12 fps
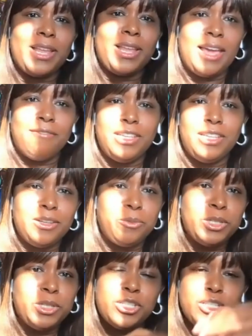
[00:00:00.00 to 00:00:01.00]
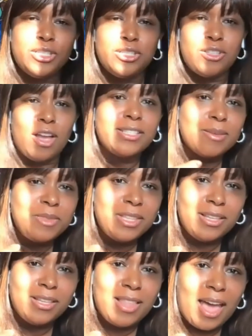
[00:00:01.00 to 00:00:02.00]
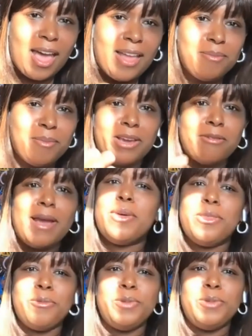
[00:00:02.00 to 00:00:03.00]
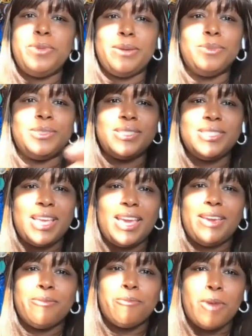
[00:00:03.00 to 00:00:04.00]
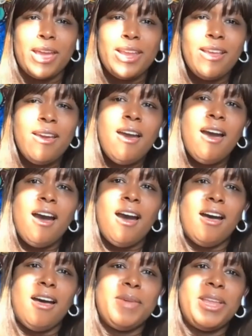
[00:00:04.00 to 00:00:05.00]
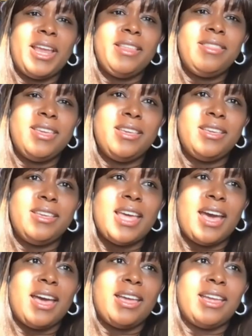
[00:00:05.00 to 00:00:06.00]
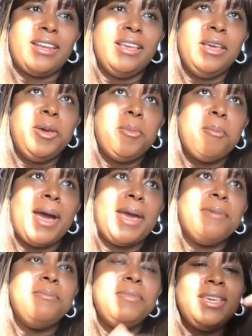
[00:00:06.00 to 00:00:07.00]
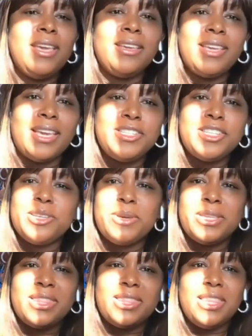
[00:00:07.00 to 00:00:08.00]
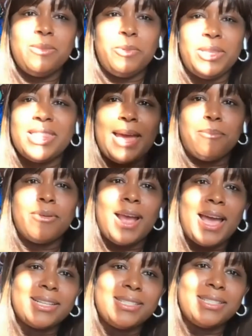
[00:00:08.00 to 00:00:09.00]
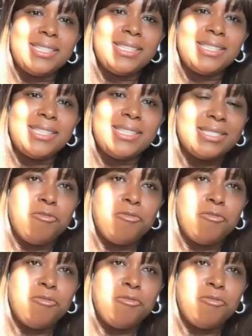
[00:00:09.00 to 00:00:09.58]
livelihood, which is not something that my grandmother would be able to say, right? Um, and I think that by me engaging with, with that practice